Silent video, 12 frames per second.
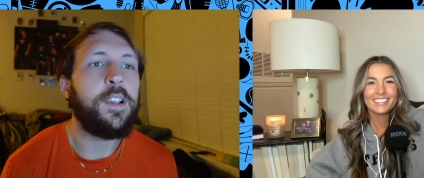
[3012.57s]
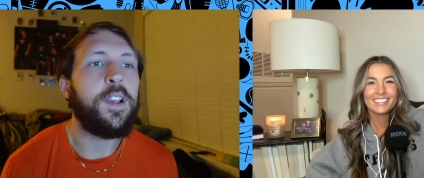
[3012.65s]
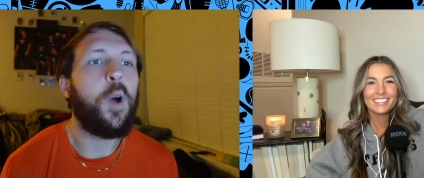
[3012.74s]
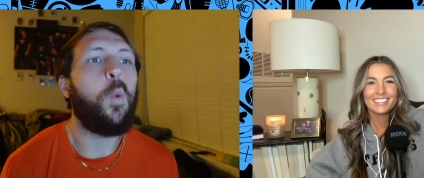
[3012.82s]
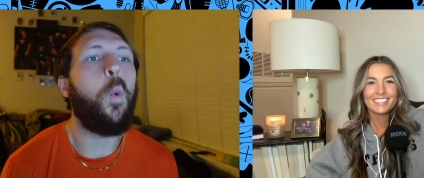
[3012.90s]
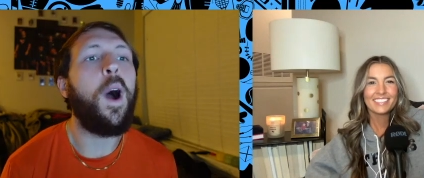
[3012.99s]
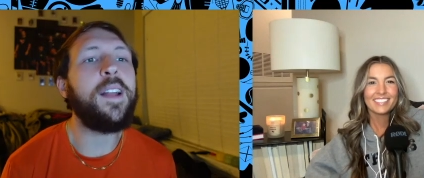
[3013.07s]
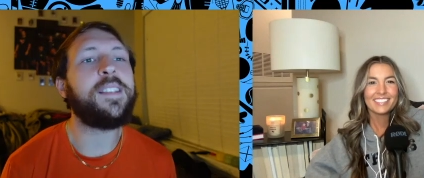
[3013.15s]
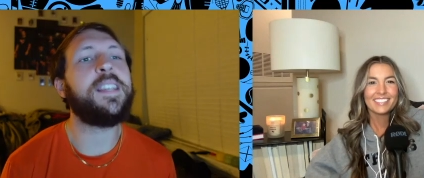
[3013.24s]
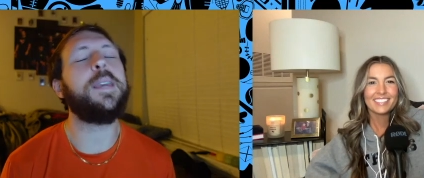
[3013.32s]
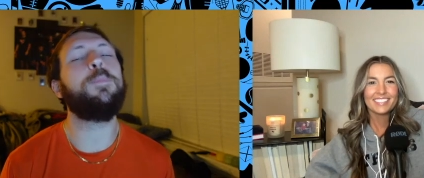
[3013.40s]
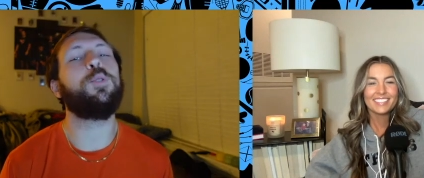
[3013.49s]
Speaker 1: What
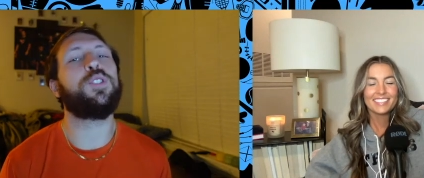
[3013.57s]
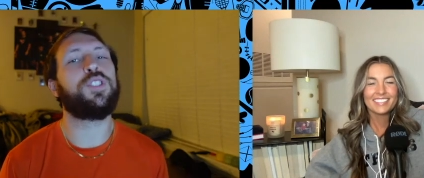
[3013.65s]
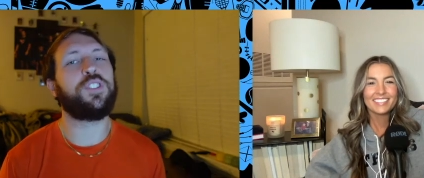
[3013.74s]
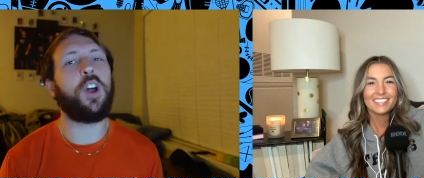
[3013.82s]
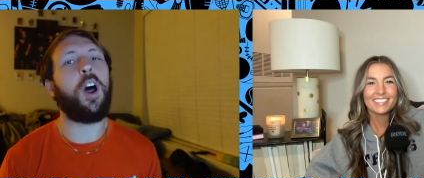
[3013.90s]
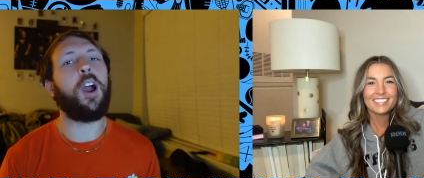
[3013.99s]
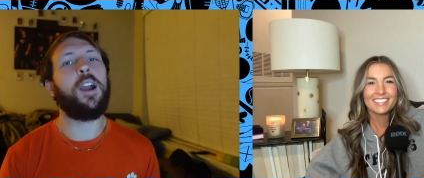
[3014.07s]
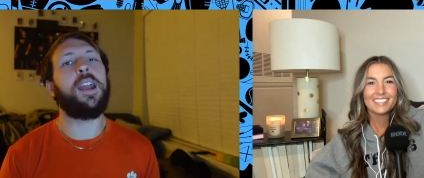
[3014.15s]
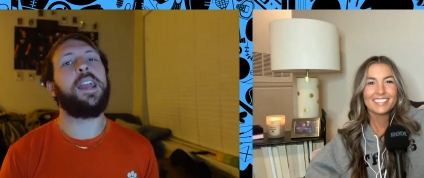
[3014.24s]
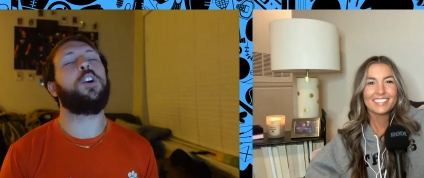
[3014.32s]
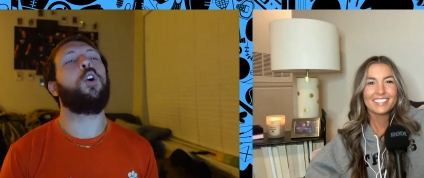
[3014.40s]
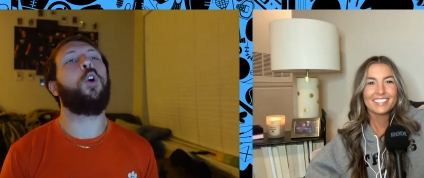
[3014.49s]
team would star in
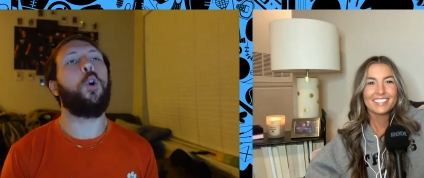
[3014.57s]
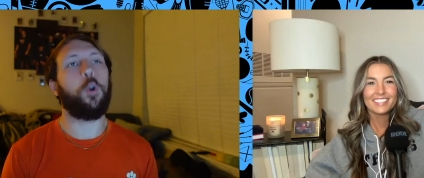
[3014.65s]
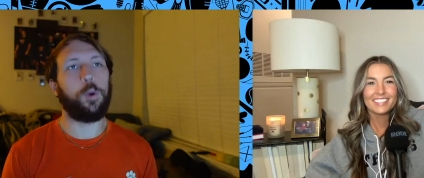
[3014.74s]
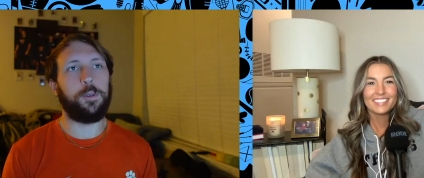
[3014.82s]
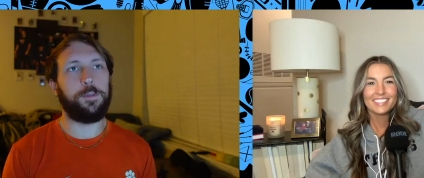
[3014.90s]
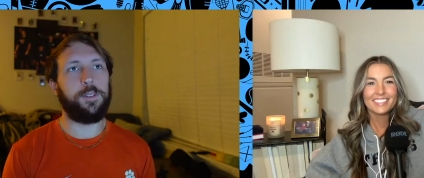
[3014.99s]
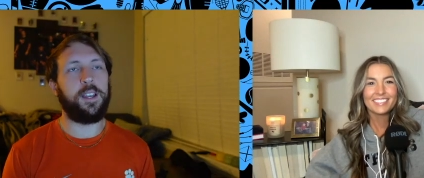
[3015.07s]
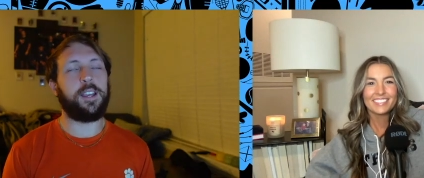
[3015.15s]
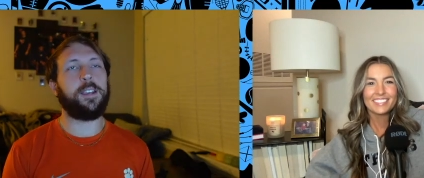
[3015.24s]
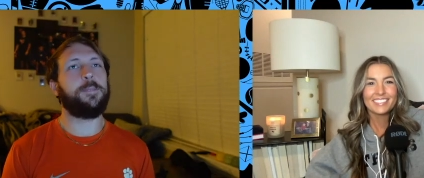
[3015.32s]
a horror flick?